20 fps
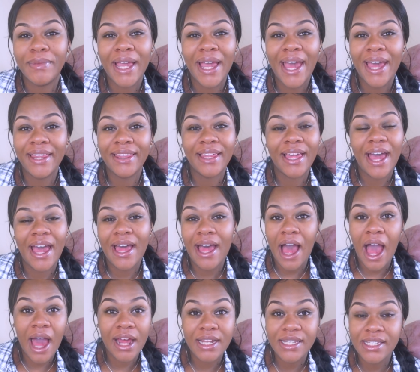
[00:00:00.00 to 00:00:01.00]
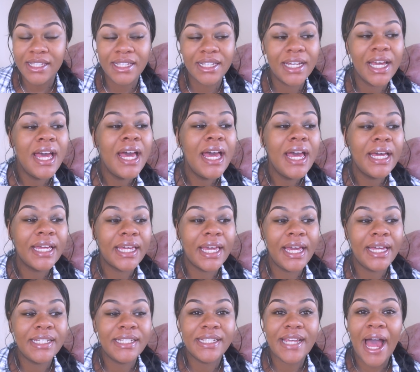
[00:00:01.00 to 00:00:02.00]
and eh, honestly
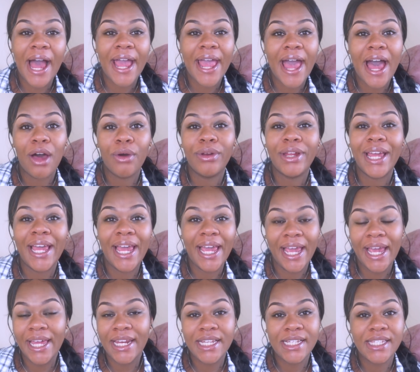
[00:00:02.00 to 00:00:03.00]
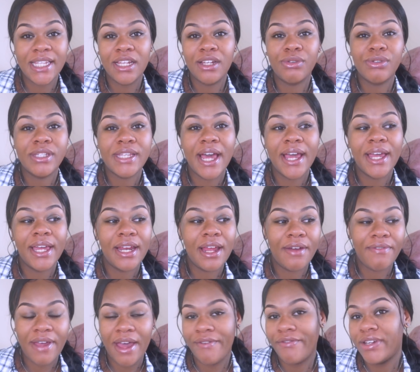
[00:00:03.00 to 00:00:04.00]
can die out any single second
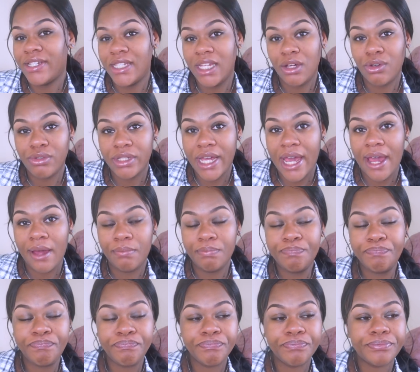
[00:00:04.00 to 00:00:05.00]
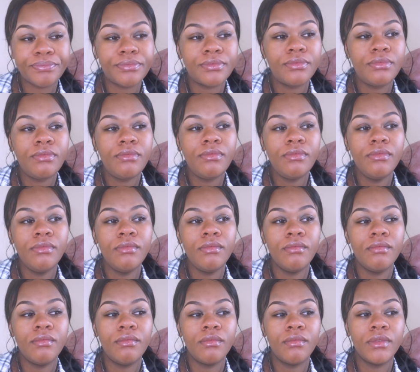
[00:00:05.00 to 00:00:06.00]
of every single day.
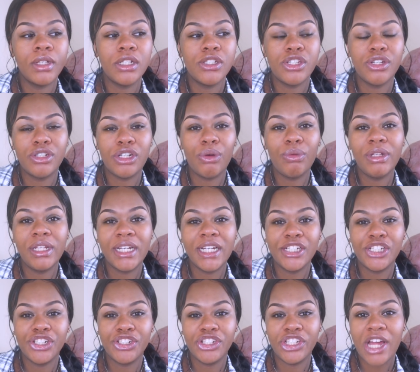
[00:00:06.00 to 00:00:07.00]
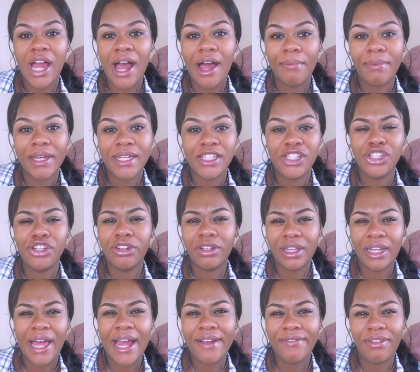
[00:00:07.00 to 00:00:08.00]
So don't look at your job as
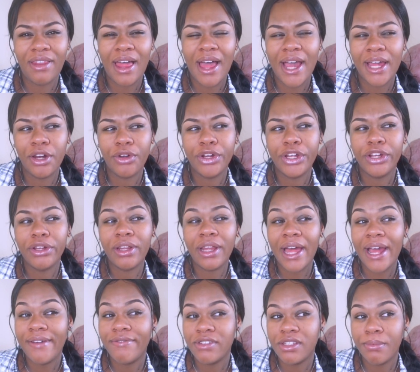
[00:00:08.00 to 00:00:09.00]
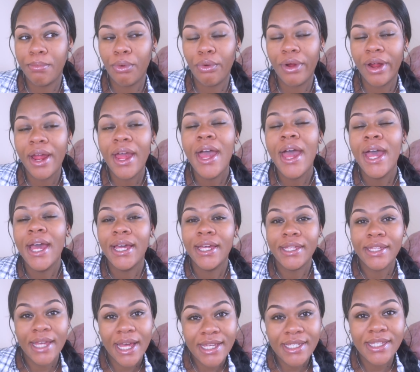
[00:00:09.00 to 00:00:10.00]
your lifeline or your life support.
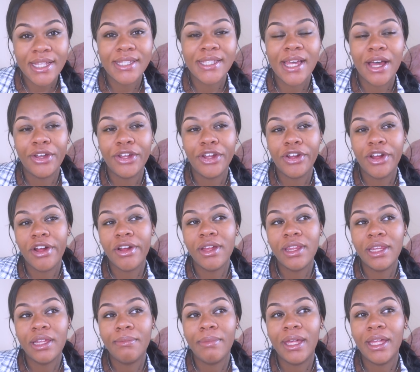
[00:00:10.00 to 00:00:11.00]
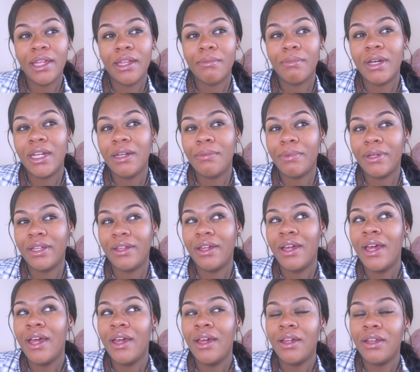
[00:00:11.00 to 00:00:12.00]
Yes, that's how you're currently making money, but
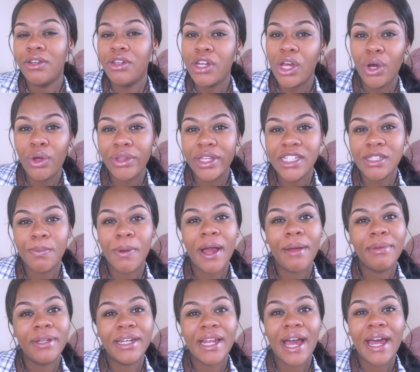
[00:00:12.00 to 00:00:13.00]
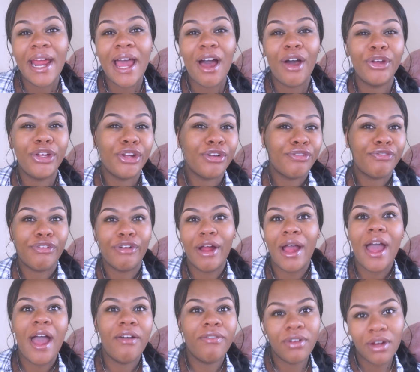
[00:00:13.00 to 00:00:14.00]
no, that's probably not how you're
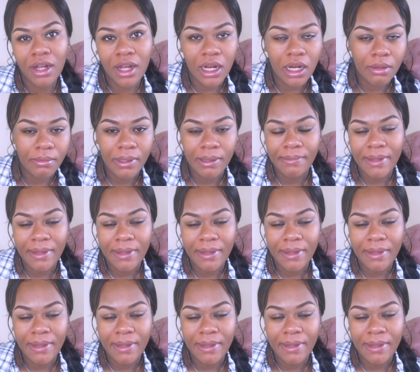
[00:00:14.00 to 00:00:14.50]
forever going to be